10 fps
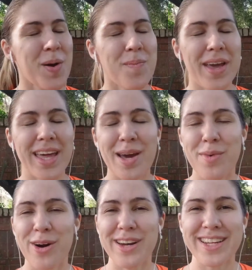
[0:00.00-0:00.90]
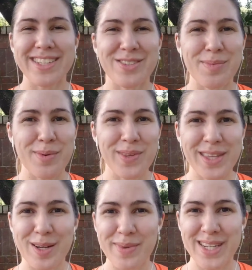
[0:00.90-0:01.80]
man, I'm already drippy with a
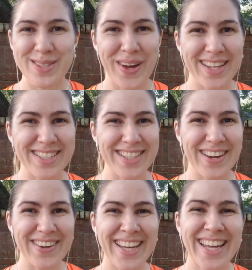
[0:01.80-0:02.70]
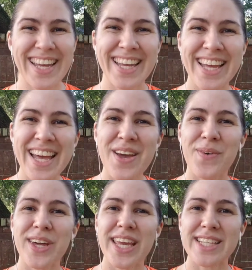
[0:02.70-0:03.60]
little bit of sweat, so we're
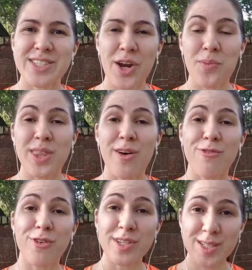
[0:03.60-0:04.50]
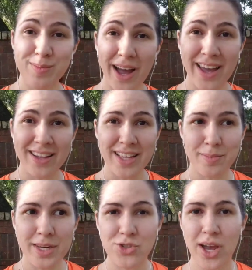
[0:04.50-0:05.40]
going to get started with that first mile, and
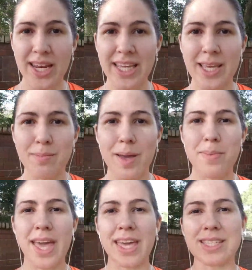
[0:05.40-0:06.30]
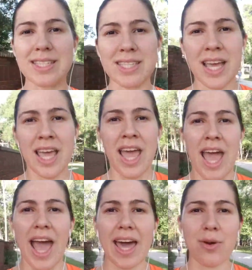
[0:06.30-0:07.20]
I'm going to try to keep my pace
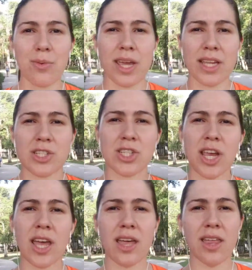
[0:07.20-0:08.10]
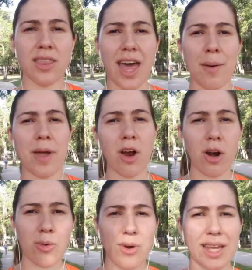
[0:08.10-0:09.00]
at a range that my
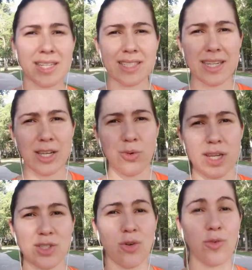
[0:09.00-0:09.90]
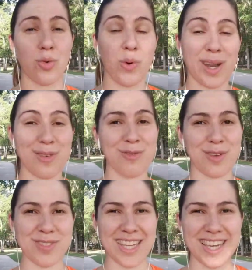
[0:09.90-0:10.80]
heart rate doesn't increase over
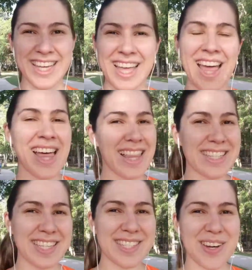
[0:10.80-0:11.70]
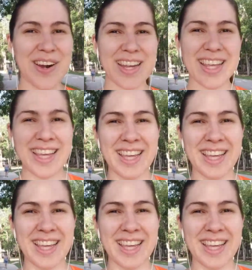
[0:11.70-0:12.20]
150. Let's get started.